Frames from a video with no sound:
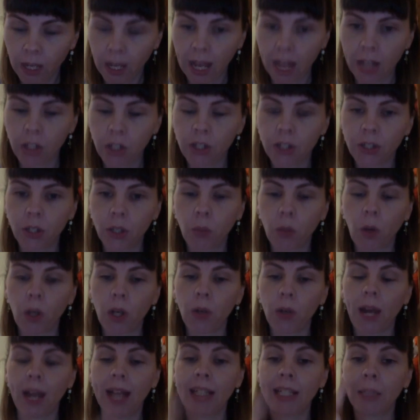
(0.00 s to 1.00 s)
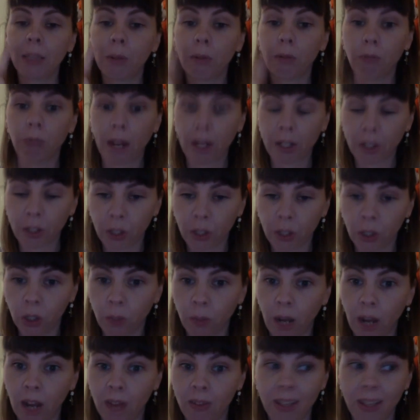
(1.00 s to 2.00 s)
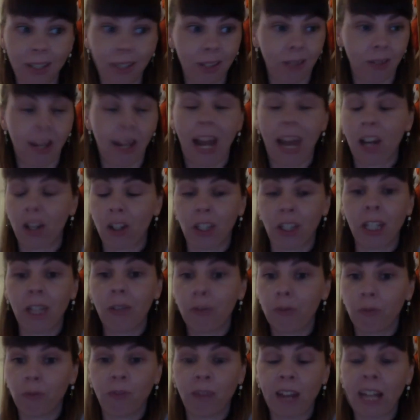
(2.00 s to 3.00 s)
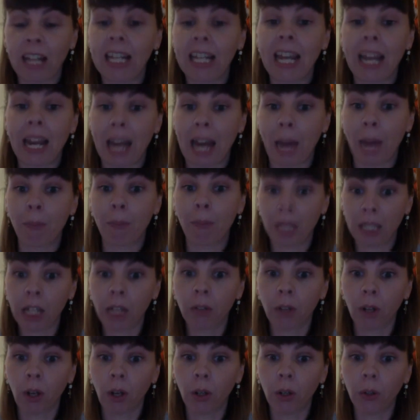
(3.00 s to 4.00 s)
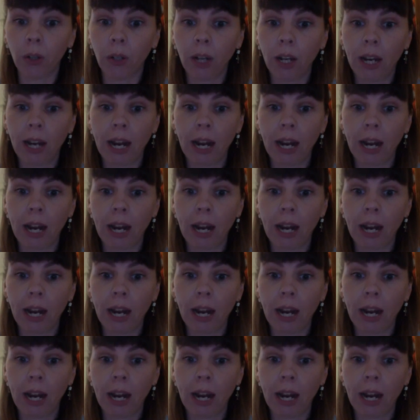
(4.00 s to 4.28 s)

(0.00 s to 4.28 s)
and she's the one who has to be rescued by this actually fairly inept hero.